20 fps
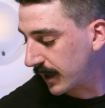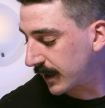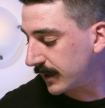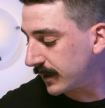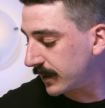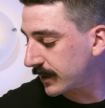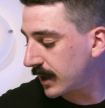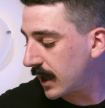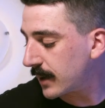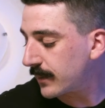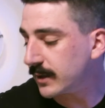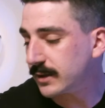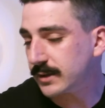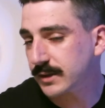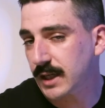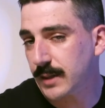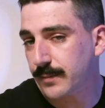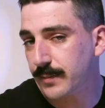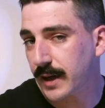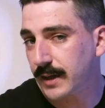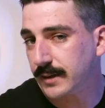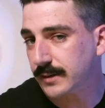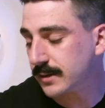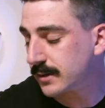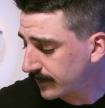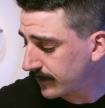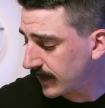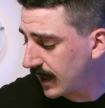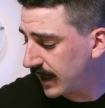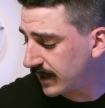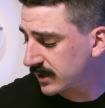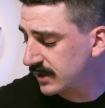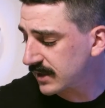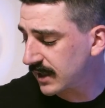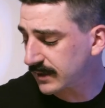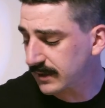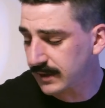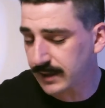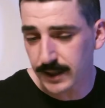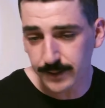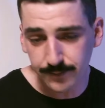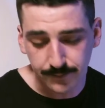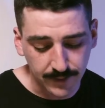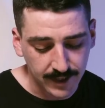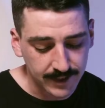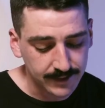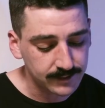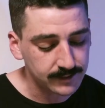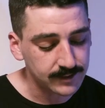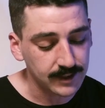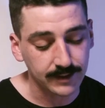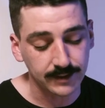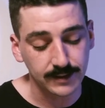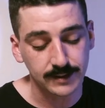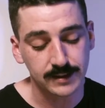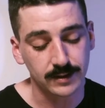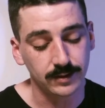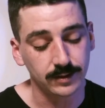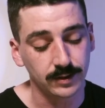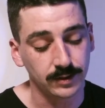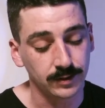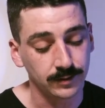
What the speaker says: in the top, I just keep pens. I just like to keep pens and these little